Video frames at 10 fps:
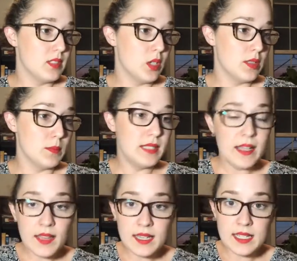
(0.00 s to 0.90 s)
So some
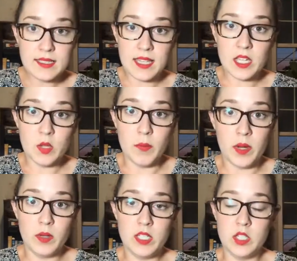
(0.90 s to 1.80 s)
sale ideas that you
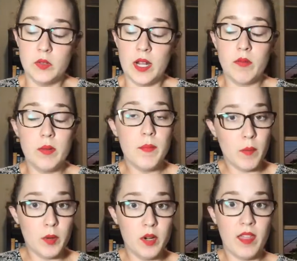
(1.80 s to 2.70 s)
might want to do. Now
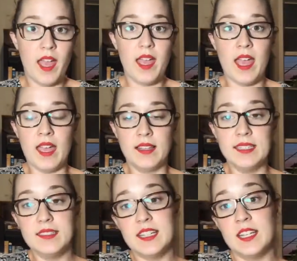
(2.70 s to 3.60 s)
remember that at
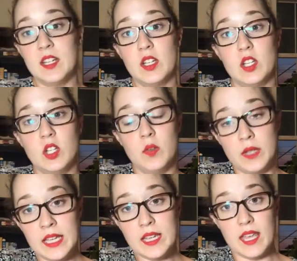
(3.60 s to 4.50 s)
least in
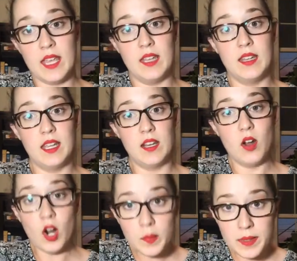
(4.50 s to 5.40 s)
Unique and in
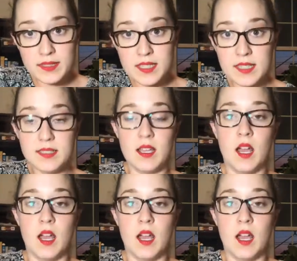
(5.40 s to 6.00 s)
our business,